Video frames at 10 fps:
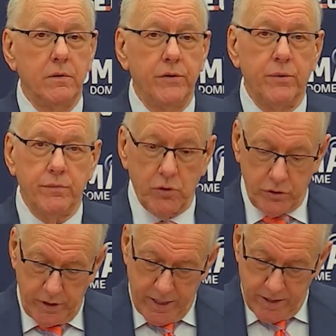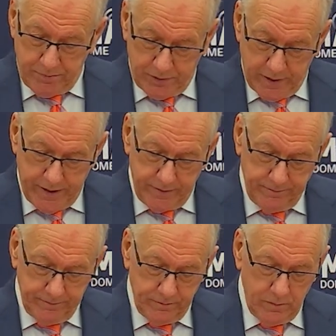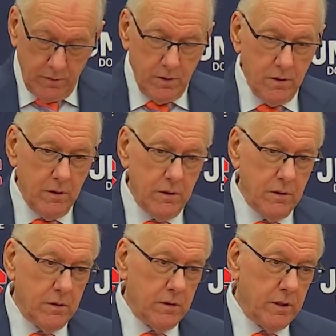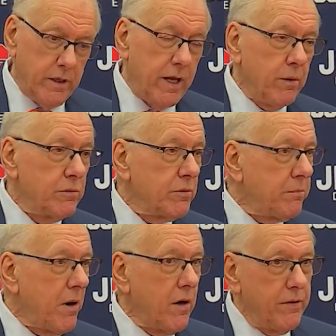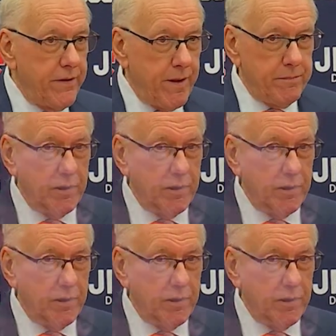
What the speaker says: The university had a plan, and I was a part of that